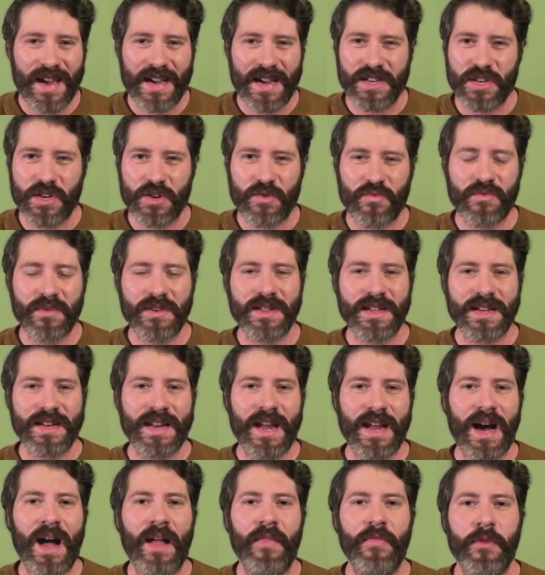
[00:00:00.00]
it's just really
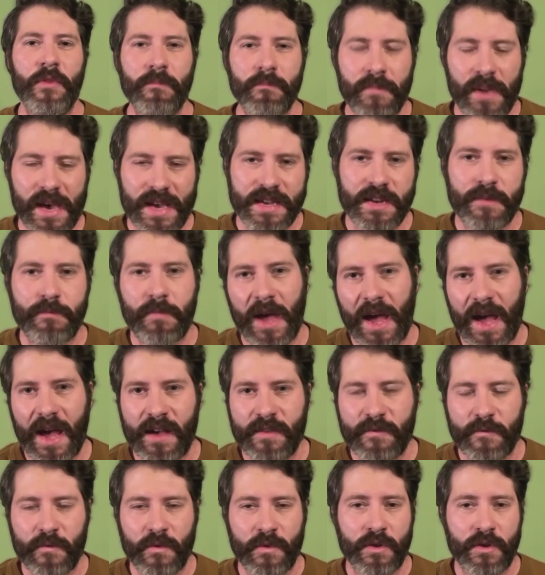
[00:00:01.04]
not the best
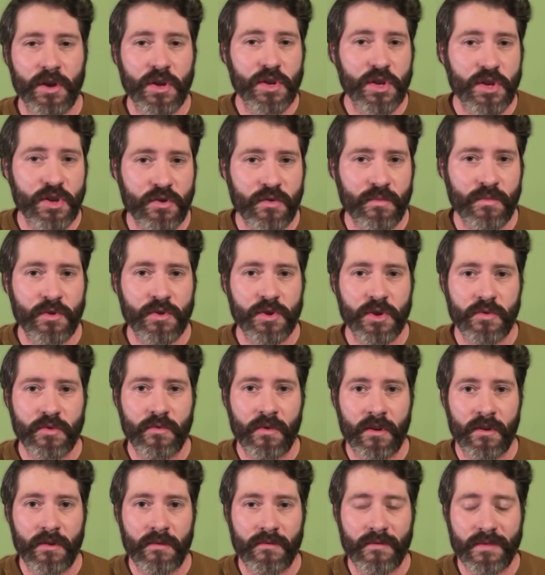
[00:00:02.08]
path for consumers
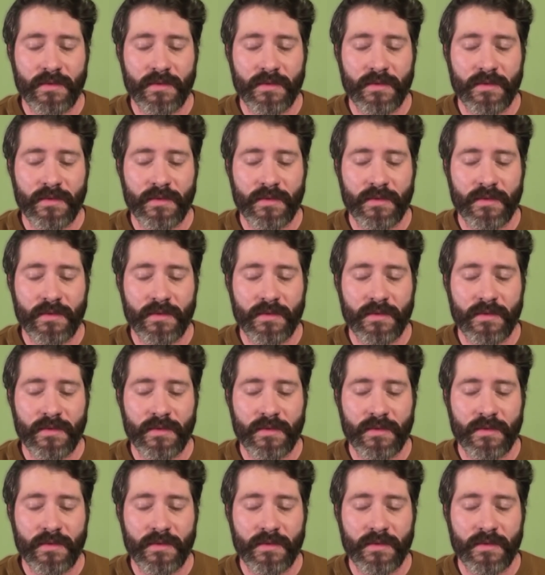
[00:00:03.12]
who are